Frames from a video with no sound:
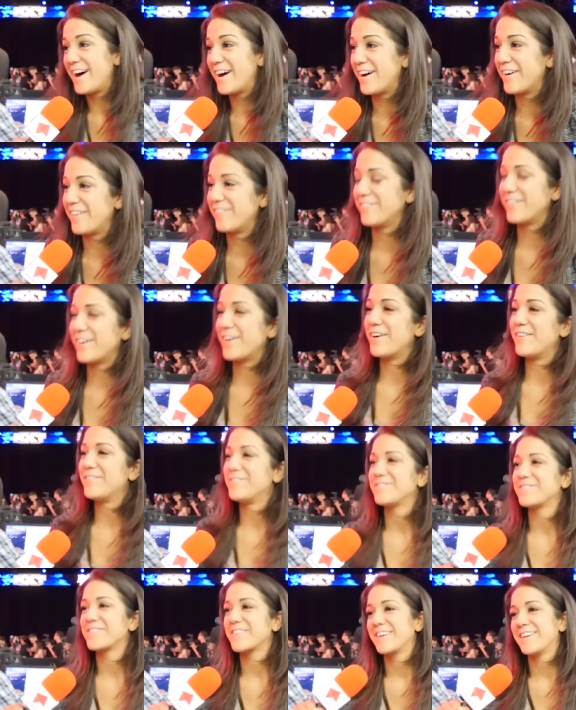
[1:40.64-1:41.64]
um, but
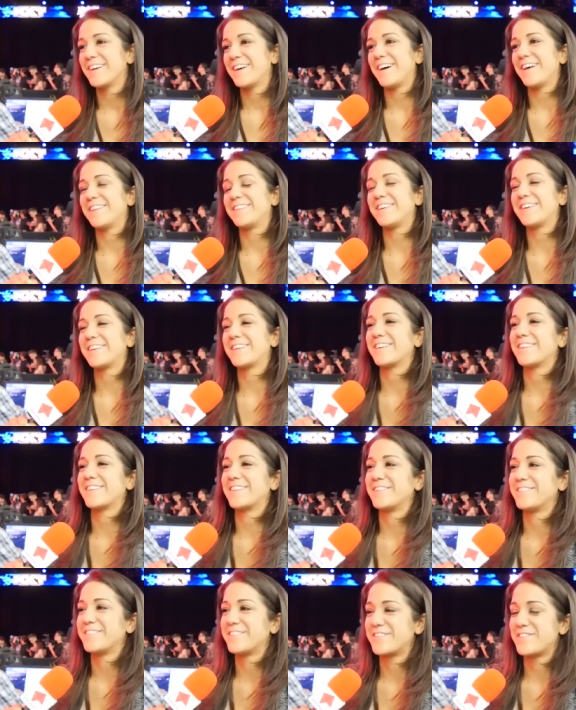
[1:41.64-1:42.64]
I think
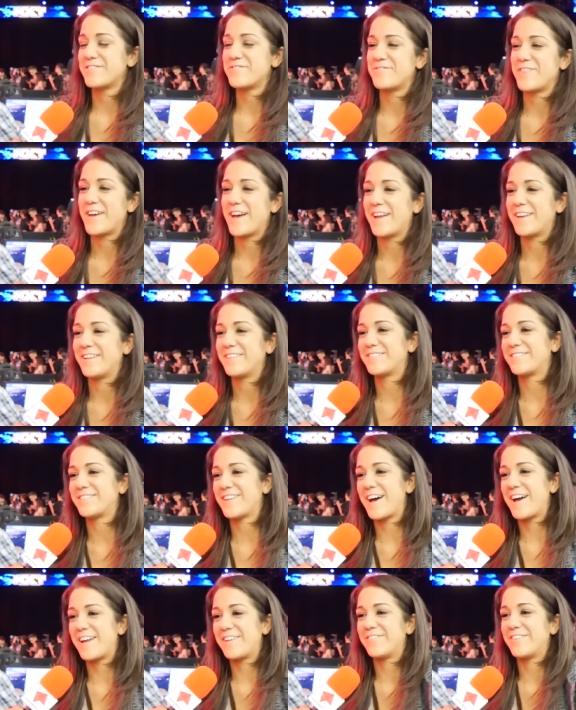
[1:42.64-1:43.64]
the little fan
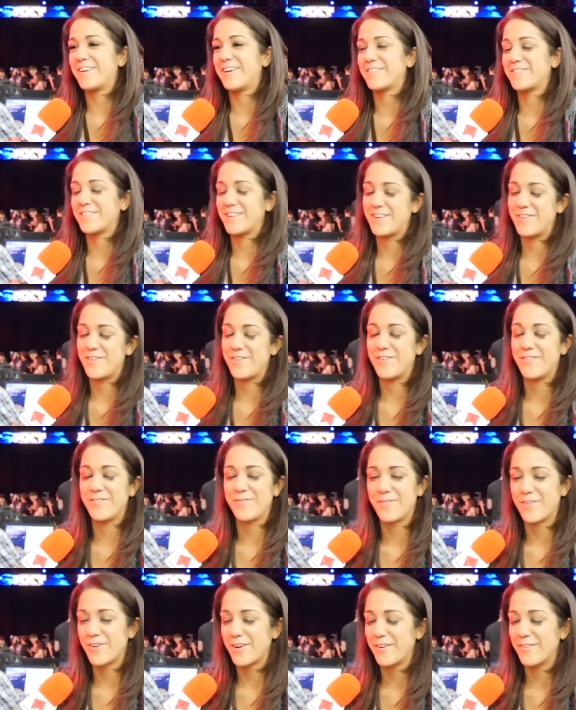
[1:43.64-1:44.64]
inside of us, I know
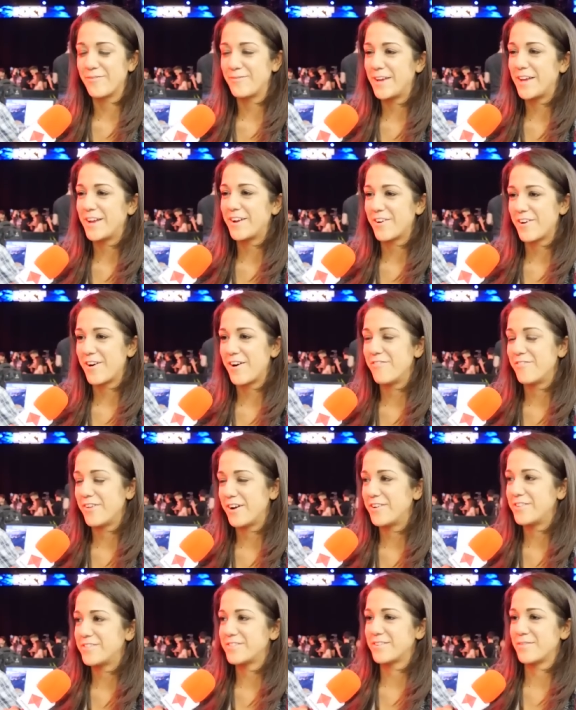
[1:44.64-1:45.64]
we're me and her are
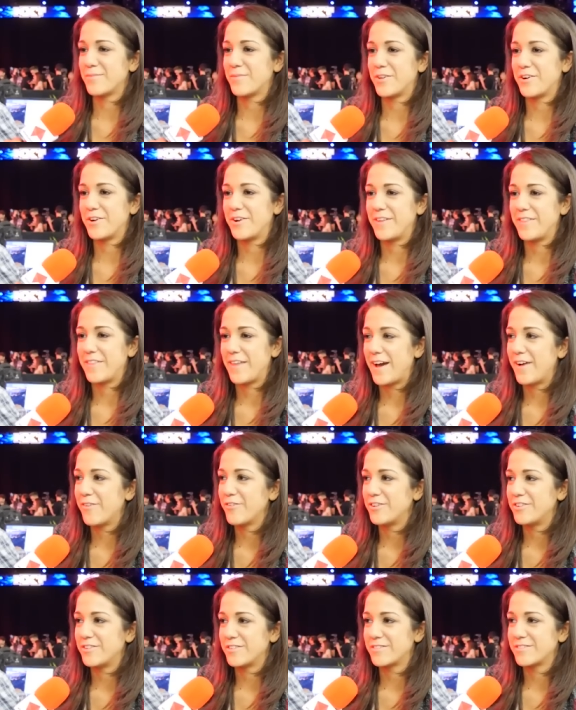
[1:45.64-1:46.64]
very similar in that
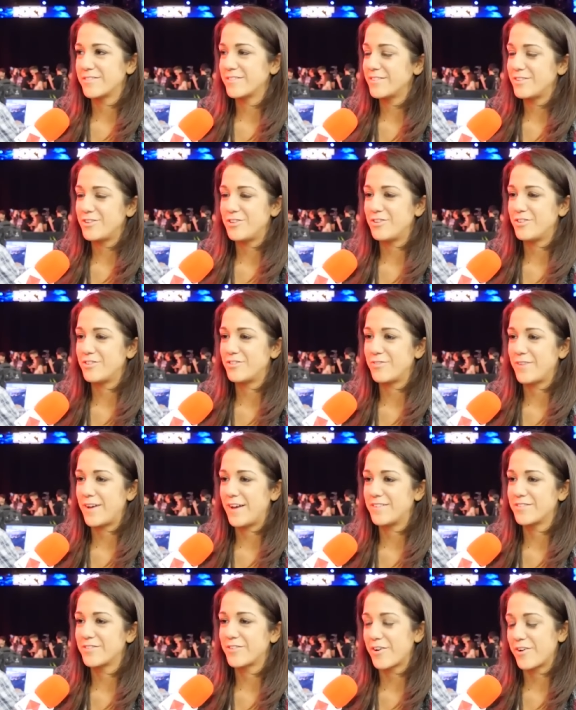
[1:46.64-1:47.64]
we're just huge
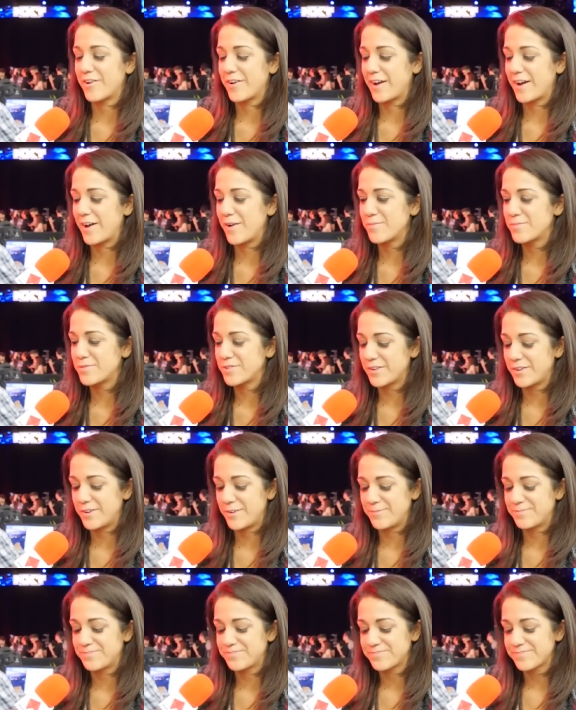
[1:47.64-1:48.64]
fans growing up.
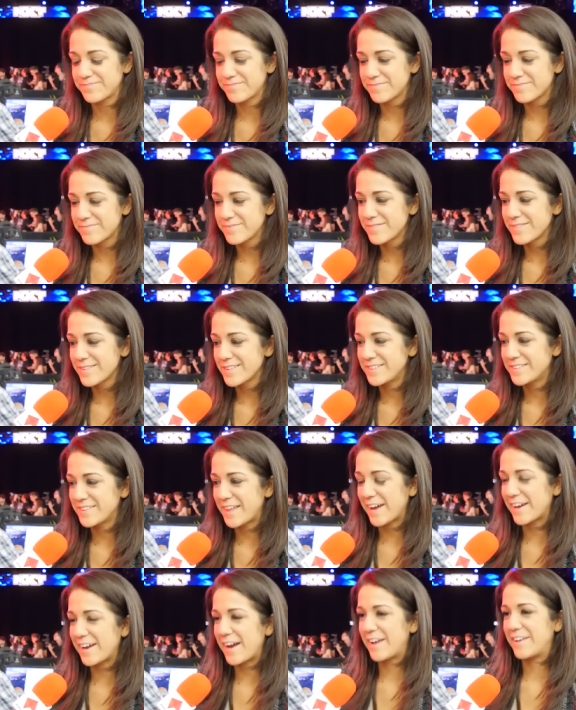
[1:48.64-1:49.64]
So
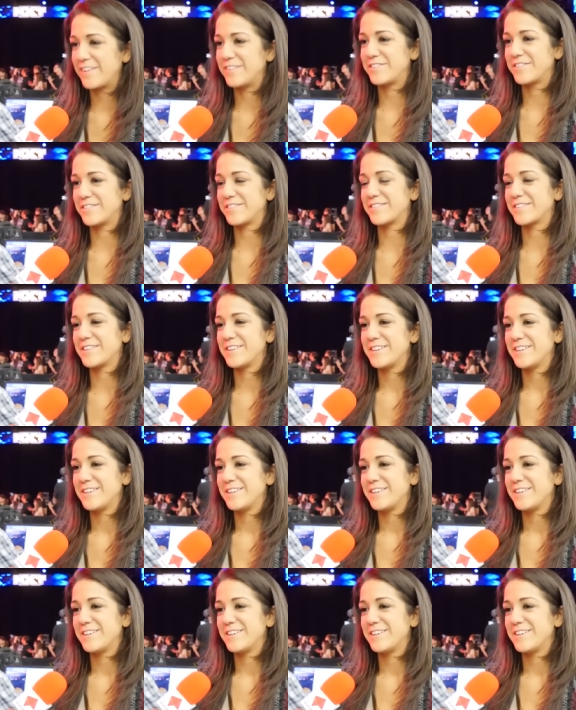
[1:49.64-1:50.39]
that kind of just